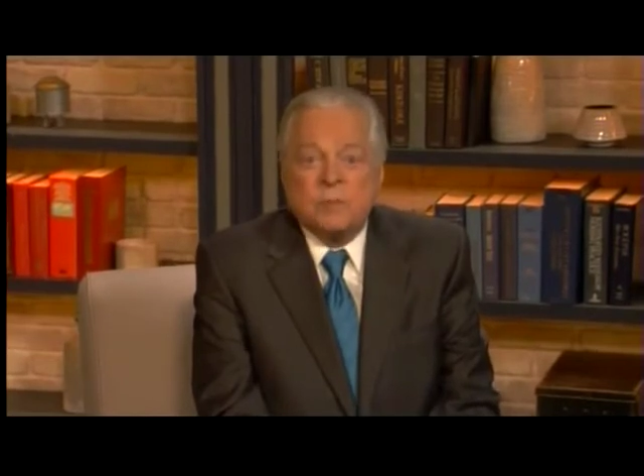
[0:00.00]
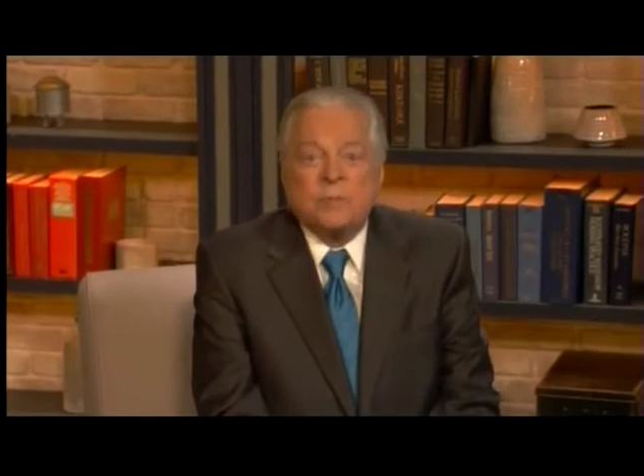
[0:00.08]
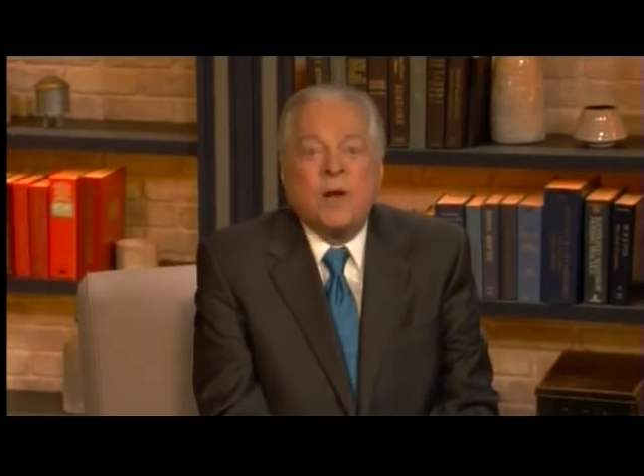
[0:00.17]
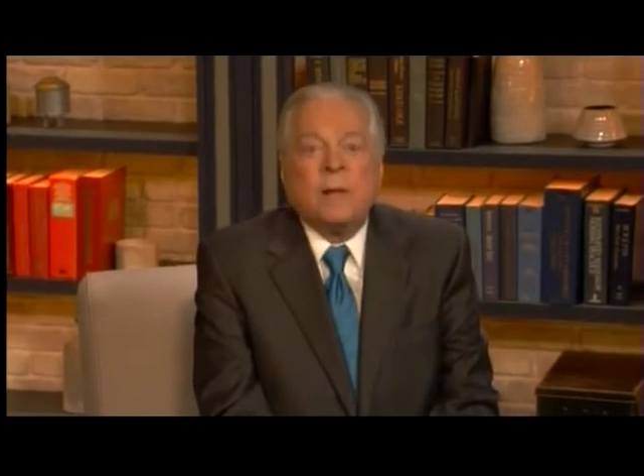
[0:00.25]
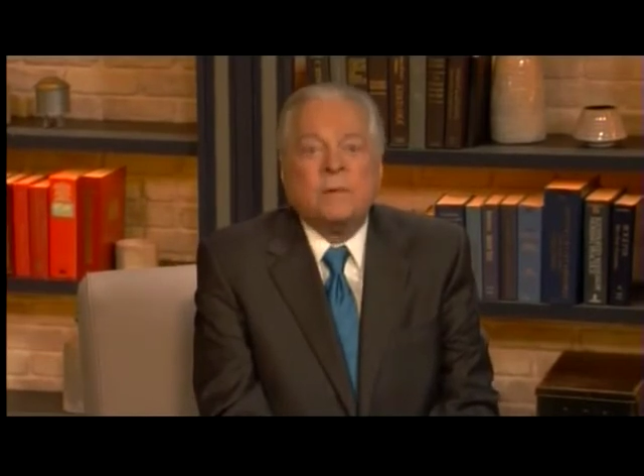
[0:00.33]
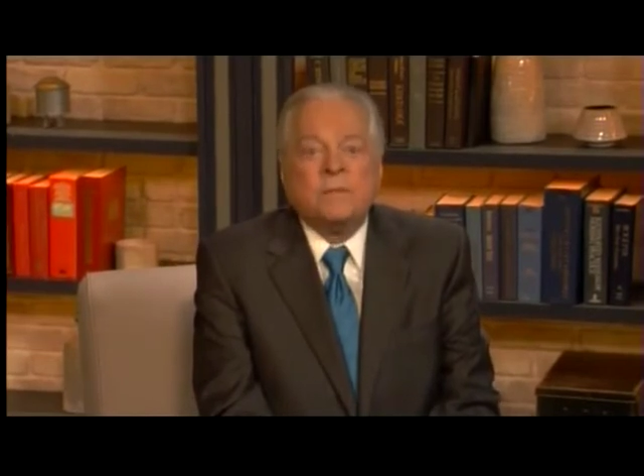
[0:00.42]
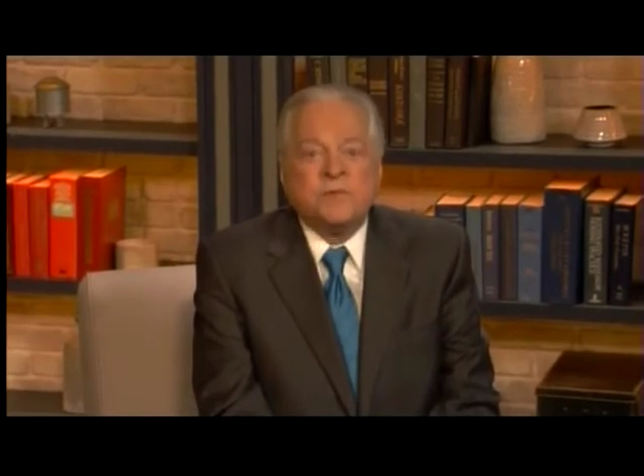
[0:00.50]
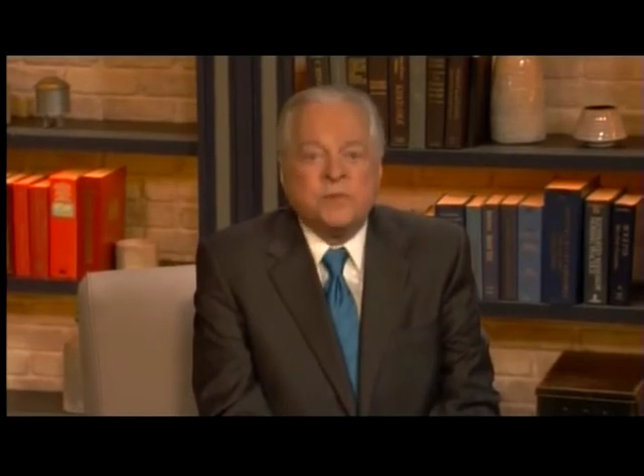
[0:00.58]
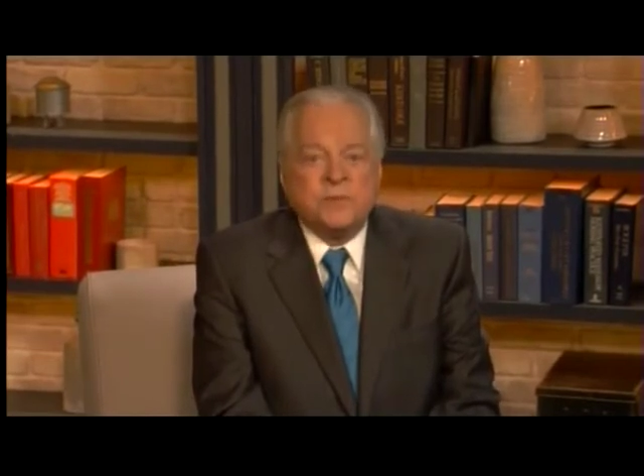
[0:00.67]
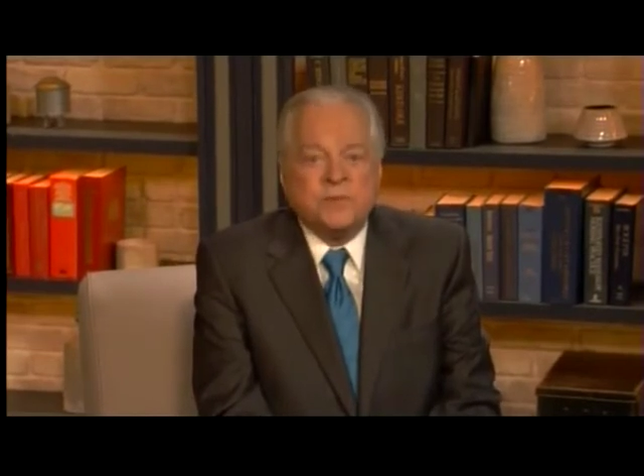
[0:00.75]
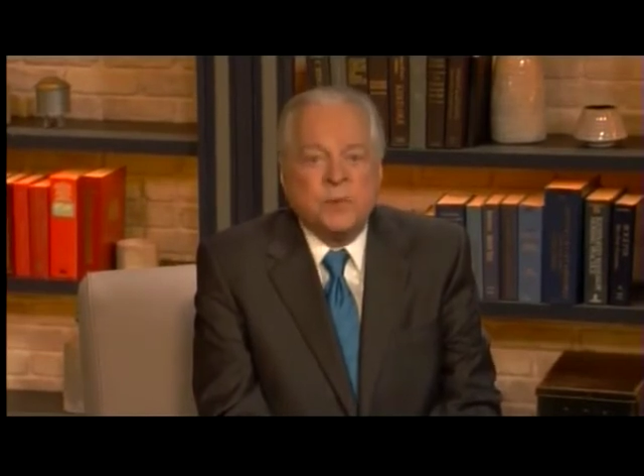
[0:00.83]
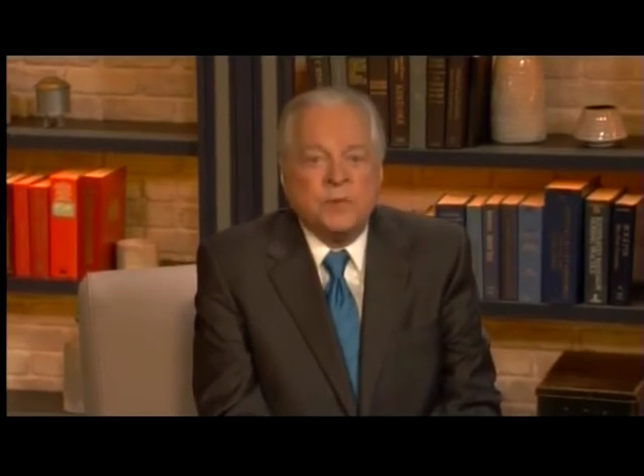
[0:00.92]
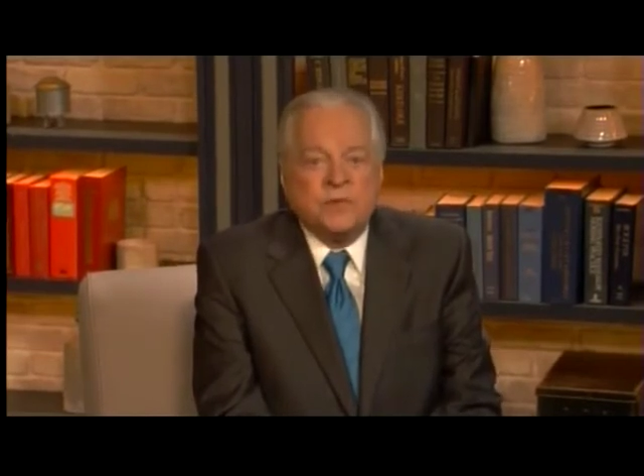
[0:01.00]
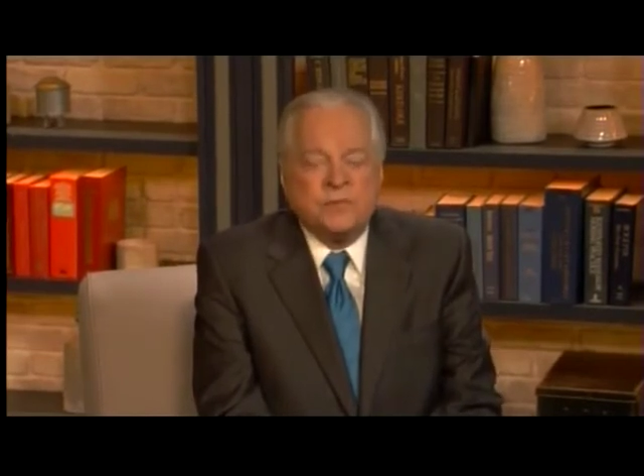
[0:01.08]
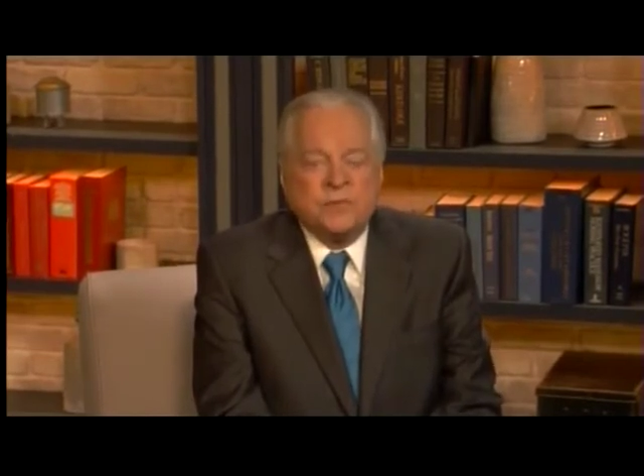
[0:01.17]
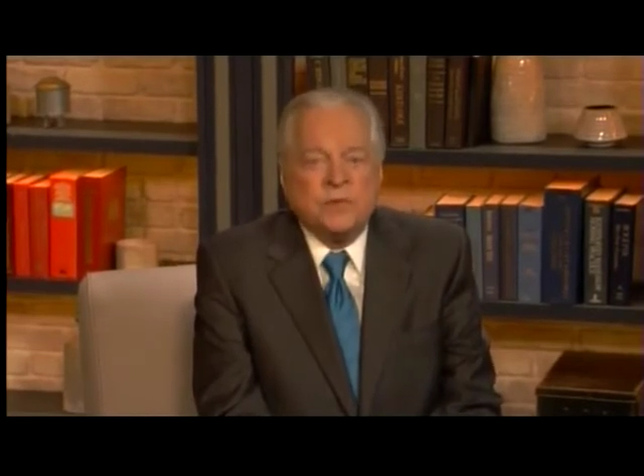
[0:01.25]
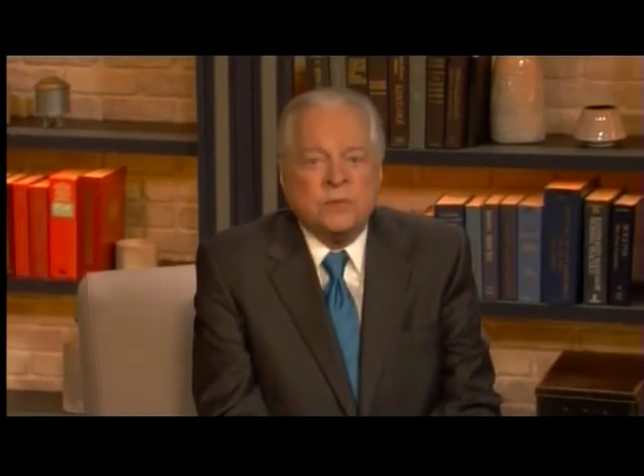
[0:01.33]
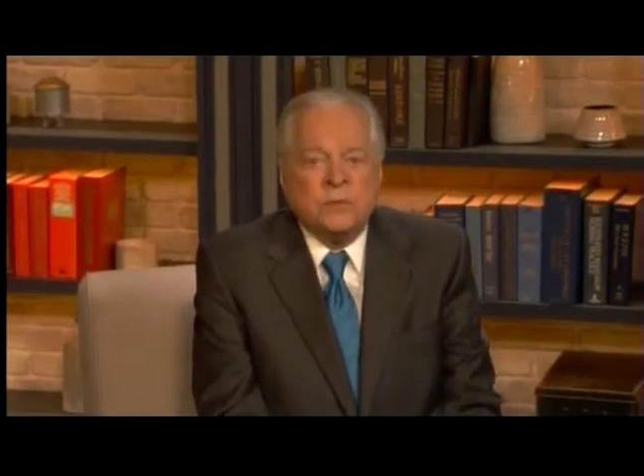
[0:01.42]
problems she was going
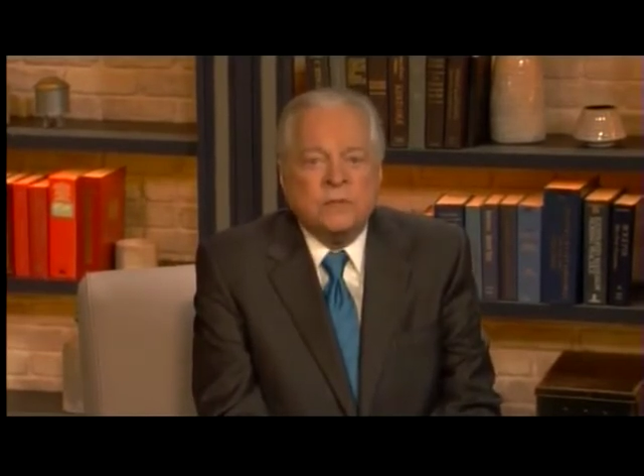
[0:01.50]
through.